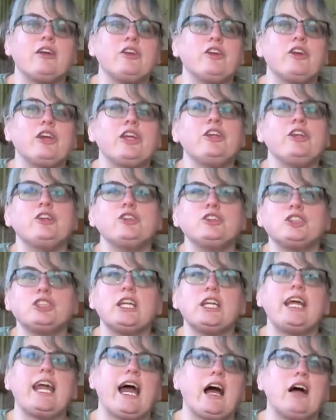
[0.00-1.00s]
You can
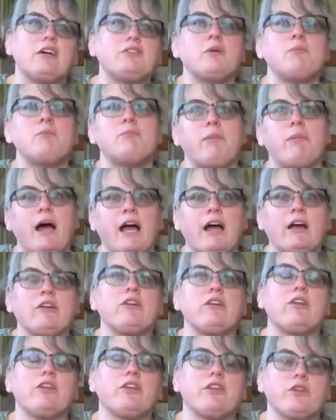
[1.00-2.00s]
usually have
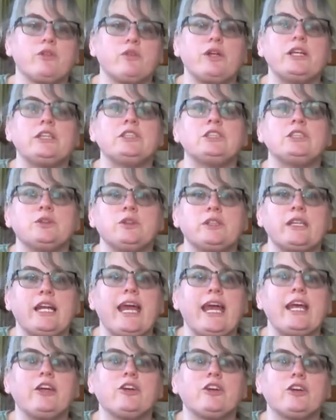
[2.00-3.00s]
about three to an
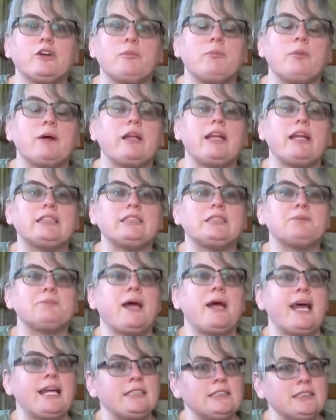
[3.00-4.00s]
acre, but it
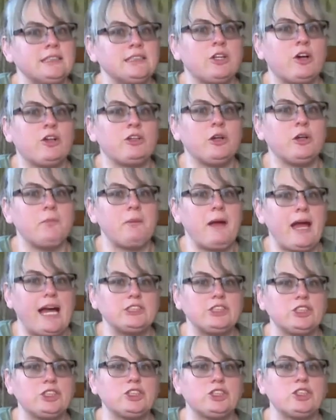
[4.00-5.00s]
depends on your
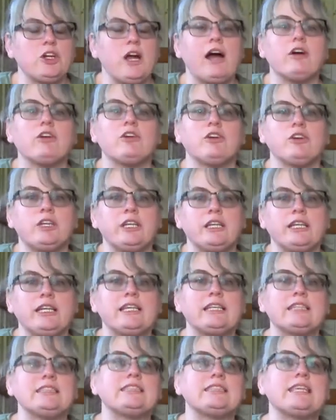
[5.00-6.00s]
pasture, how good it
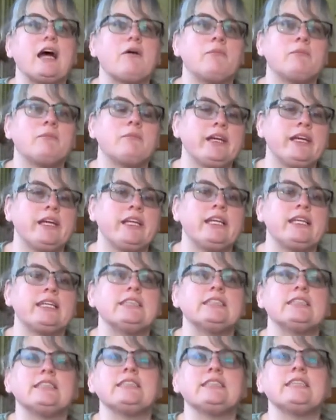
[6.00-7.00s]
is, how big it
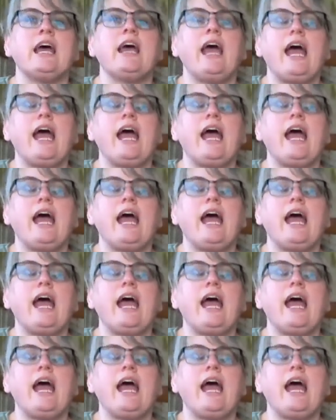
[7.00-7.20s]
is,